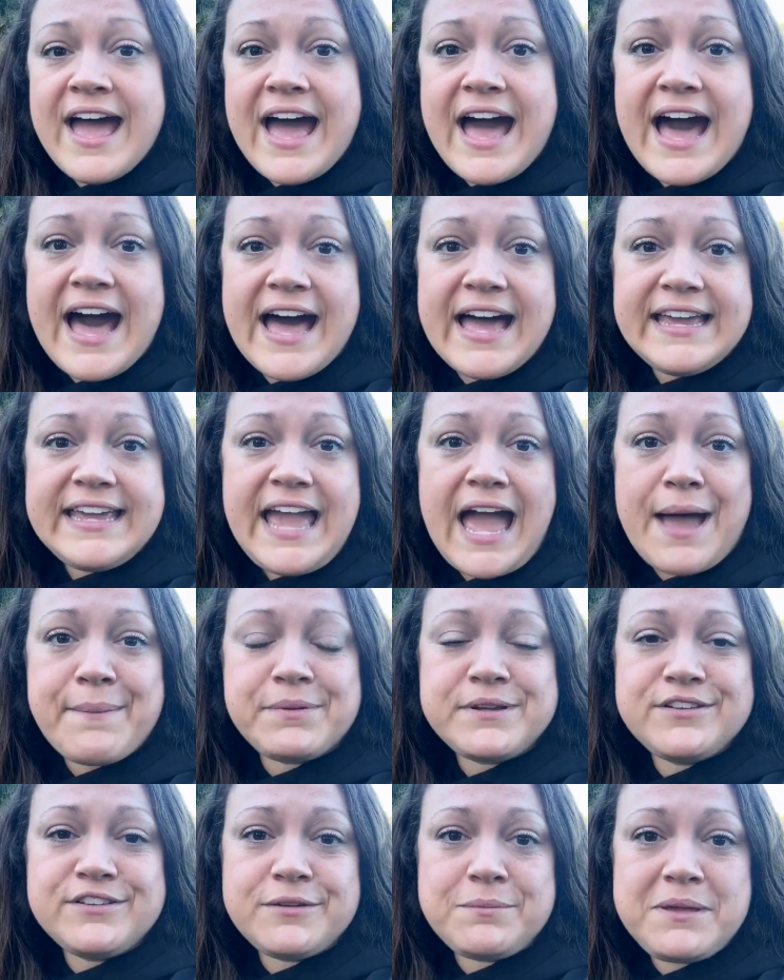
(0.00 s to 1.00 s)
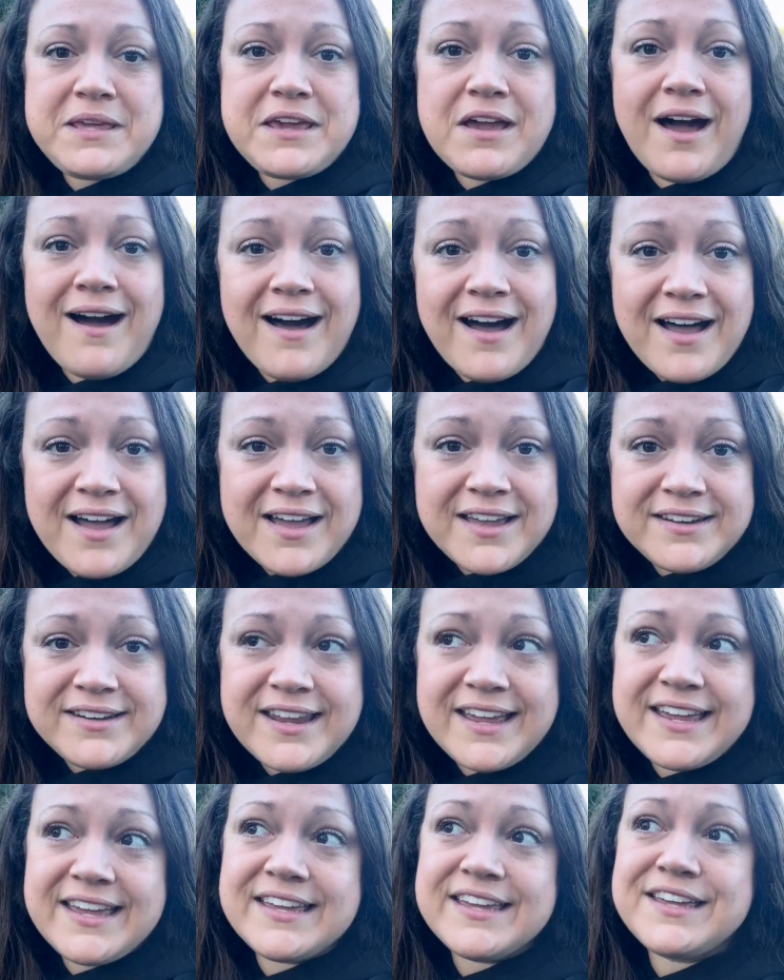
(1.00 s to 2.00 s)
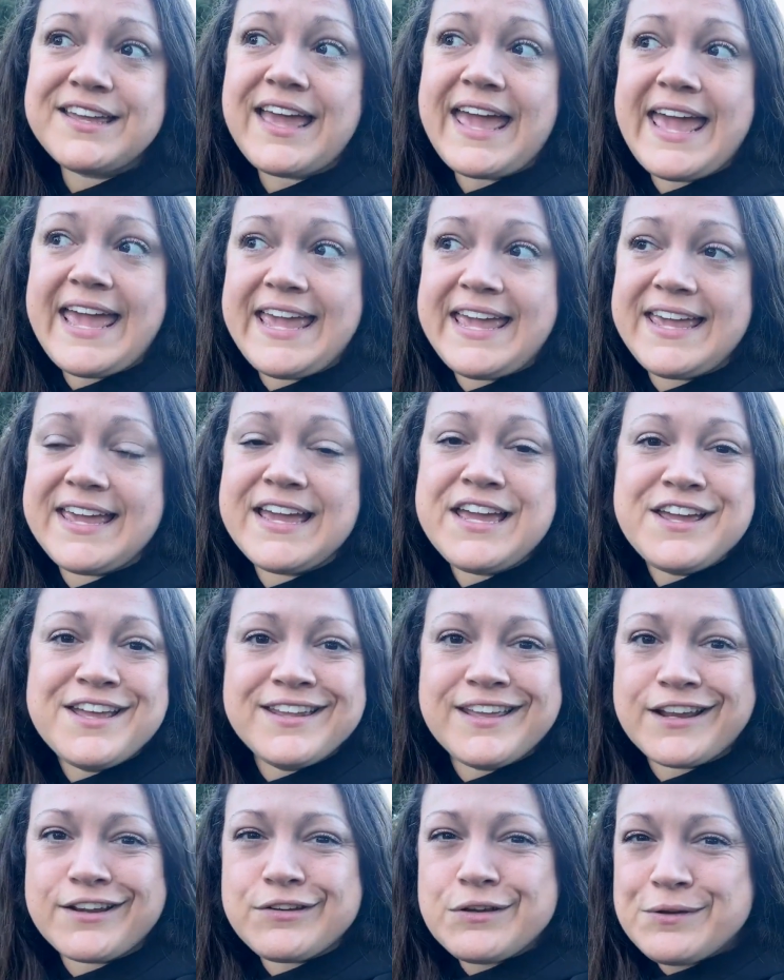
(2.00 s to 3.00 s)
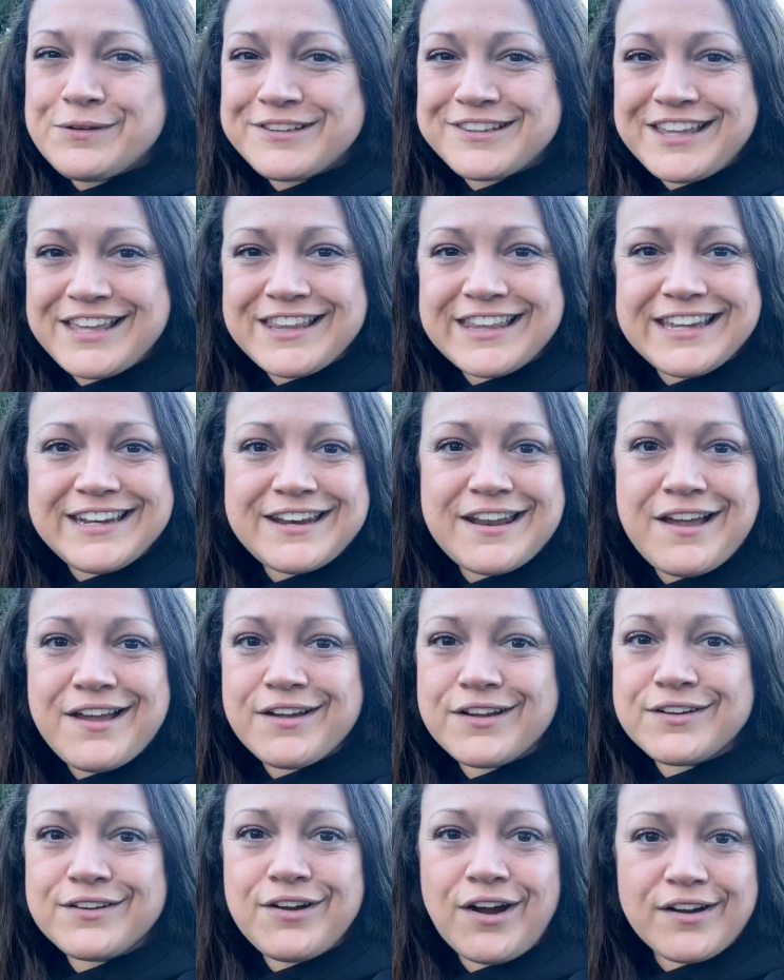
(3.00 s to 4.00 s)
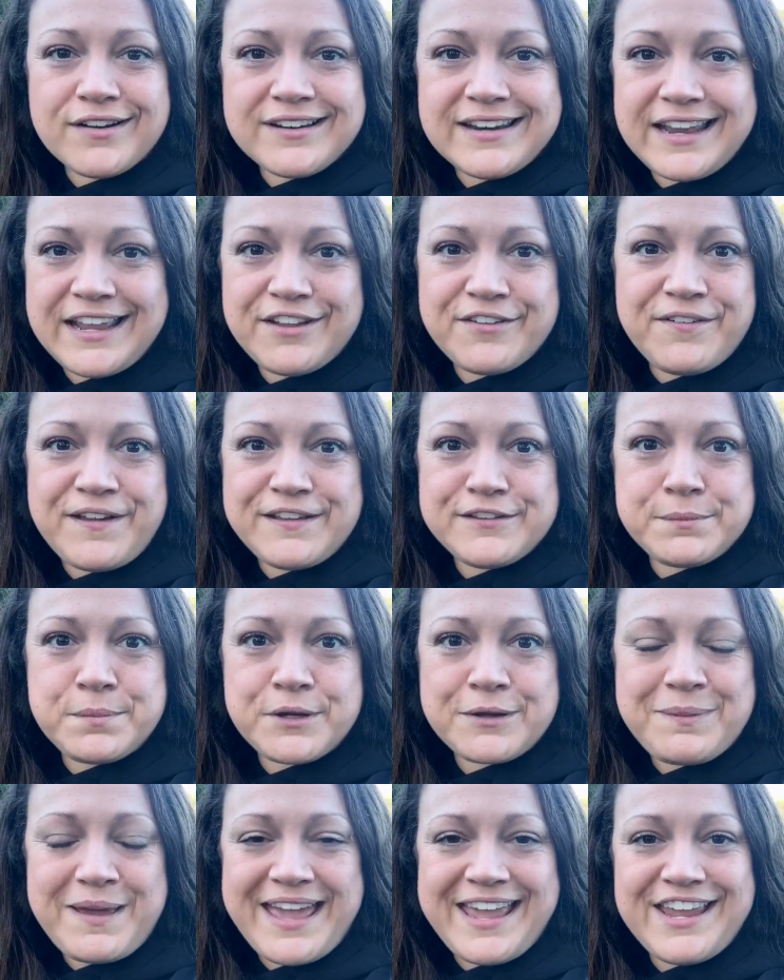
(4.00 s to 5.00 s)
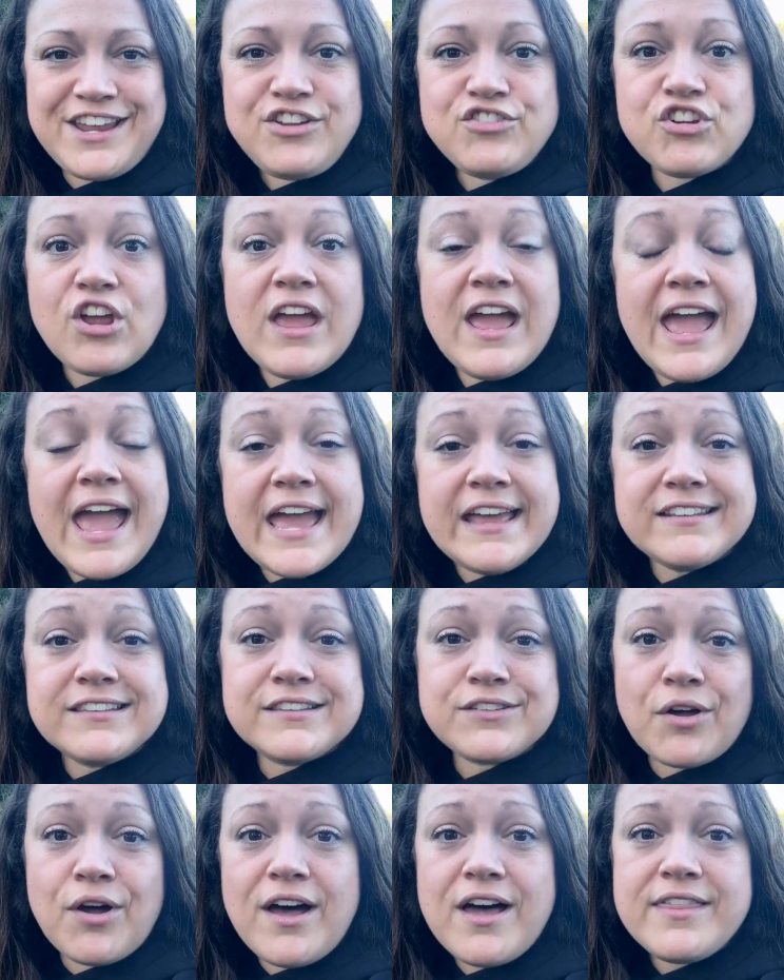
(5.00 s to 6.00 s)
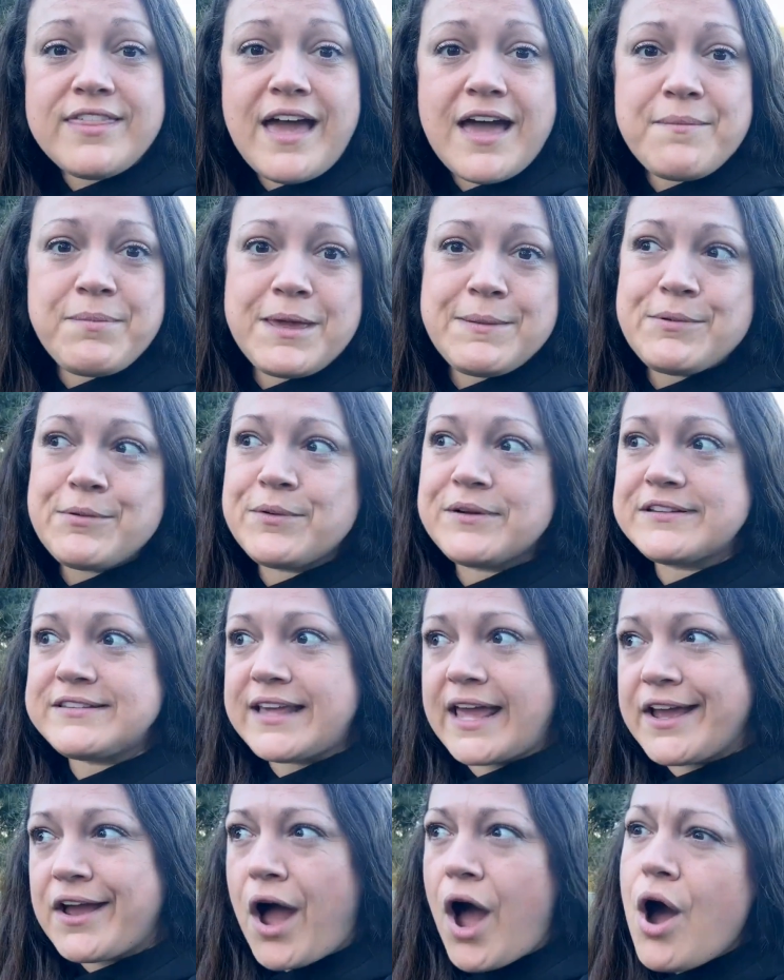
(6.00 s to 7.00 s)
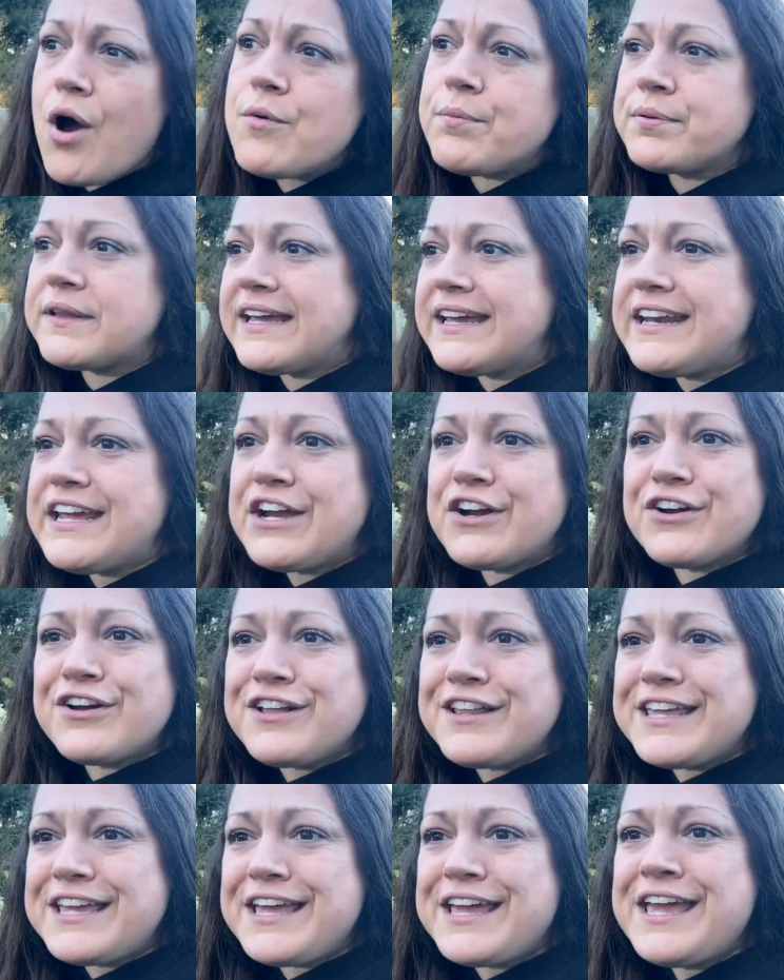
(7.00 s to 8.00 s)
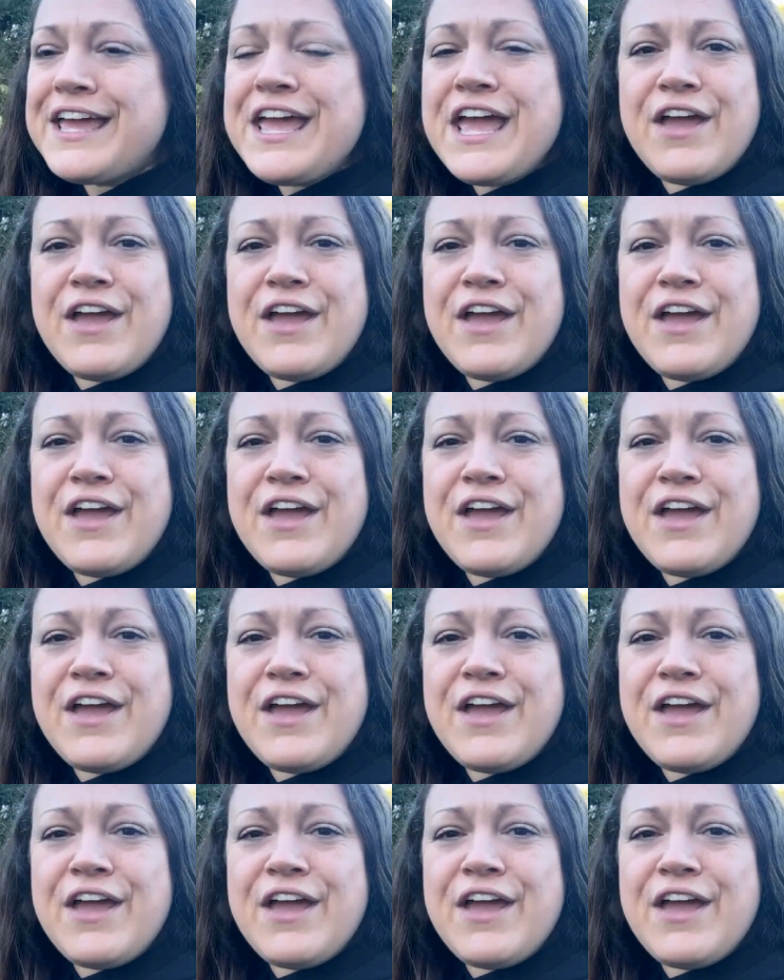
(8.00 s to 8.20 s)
I happen to be on a like New Zealand gardening Facebook page and saw that people were saying, oh, plant it early.